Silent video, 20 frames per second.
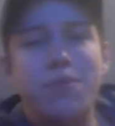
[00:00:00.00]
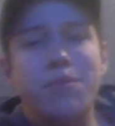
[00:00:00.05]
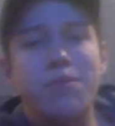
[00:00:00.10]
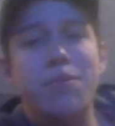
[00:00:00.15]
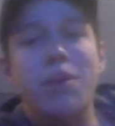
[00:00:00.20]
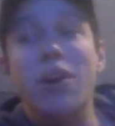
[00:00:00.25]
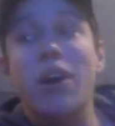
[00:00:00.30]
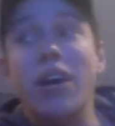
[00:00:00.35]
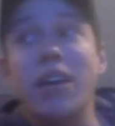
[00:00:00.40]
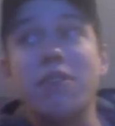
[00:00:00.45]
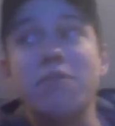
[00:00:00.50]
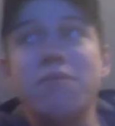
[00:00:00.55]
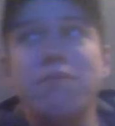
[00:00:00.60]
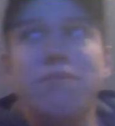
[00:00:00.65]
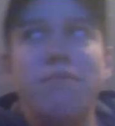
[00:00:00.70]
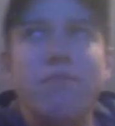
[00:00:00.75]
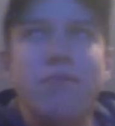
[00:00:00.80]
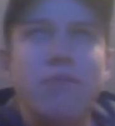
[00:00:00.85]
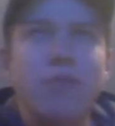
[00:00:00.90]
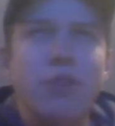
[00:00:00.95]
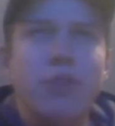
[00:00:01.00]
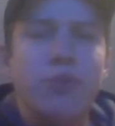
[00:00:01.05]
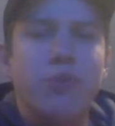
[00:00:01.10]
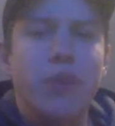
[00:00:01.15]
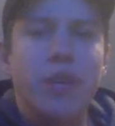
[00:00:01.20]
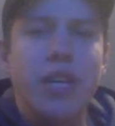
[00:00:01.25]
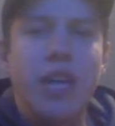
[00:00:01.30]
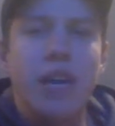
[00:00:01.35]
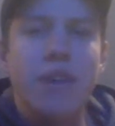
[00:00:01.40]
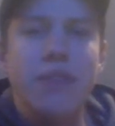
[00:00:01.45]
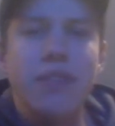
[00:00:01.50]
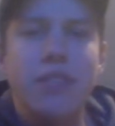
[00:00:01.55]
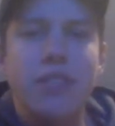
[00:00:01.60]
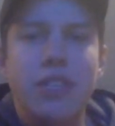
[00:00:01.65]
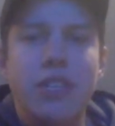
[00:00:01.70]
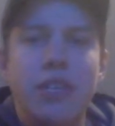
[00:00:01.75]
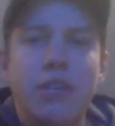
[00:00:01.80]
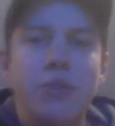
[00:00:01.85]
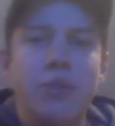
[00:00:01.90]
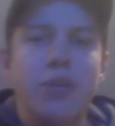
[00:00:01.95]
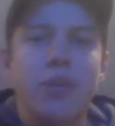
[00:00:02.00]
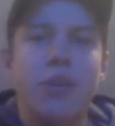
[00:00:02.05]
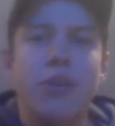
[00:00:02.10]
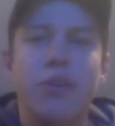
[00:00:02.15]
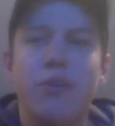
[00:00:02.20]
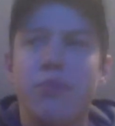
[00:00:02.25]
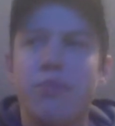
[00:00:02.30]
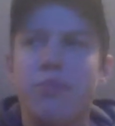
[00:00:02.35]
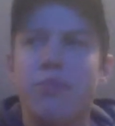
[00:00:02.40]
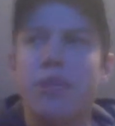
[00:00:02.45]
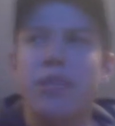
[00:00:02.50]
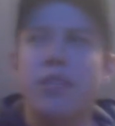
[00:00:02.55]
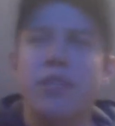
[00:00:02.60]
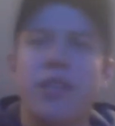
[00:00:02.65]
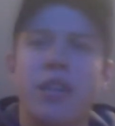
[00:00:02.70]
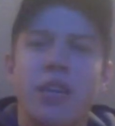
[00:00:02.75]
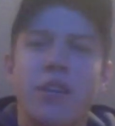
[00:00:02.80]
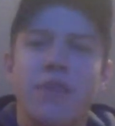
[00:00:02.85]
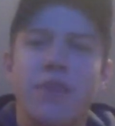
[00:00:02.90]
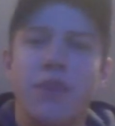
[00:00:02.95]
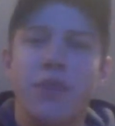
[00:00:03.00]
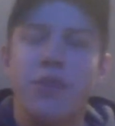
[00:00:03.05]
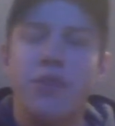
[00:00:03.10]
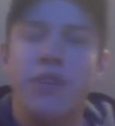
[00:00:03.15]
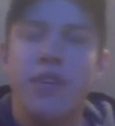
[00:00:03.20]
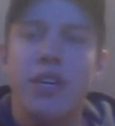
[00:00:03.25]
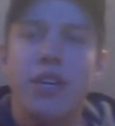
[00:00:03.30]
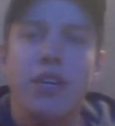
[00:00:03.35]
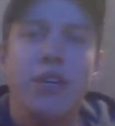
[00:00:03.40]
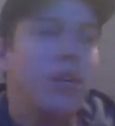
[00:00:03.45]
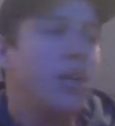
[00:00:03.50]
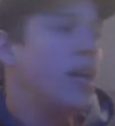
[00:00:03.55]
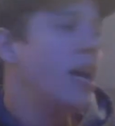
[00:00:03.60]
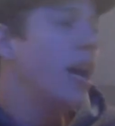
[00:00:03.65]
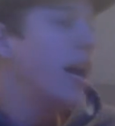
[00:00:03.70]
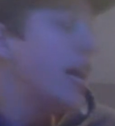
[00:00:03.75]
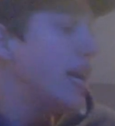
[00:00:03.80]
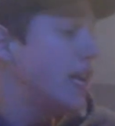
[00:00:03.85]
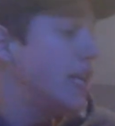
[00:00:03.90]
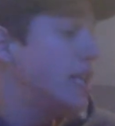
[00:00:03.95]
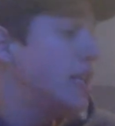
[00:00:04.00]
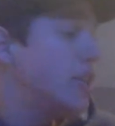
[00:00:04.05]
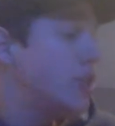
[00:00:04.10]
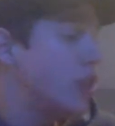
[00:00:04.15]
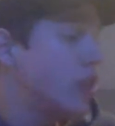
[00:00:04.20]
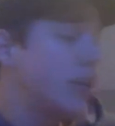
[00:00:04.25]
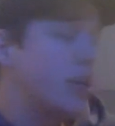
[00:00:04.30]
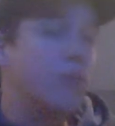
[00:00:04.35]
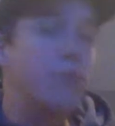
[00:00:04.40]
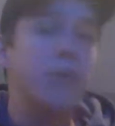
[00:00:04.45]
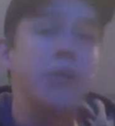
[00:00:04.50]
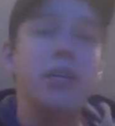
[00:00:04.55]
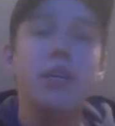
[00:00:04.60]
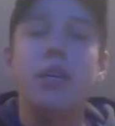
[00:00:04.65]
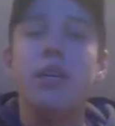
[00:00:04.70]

like it was pretty obvious that he was going based on how the votes fell. Hey, shut up.